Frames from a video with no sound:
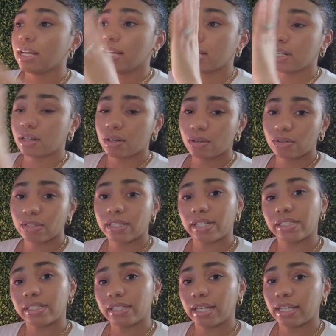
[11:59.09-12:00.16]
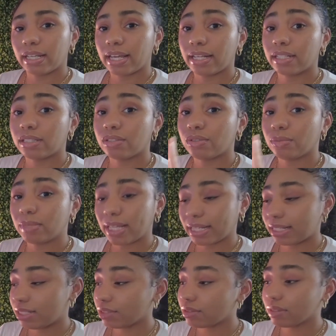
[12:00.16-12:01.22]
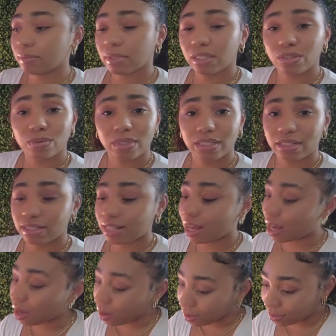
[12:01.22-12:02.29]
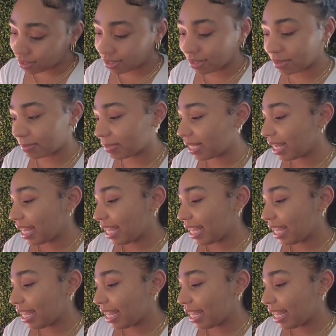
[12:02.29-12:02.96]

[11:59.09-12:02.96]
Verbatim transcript: in a whole section dedicated to Black History Month, which is awesome.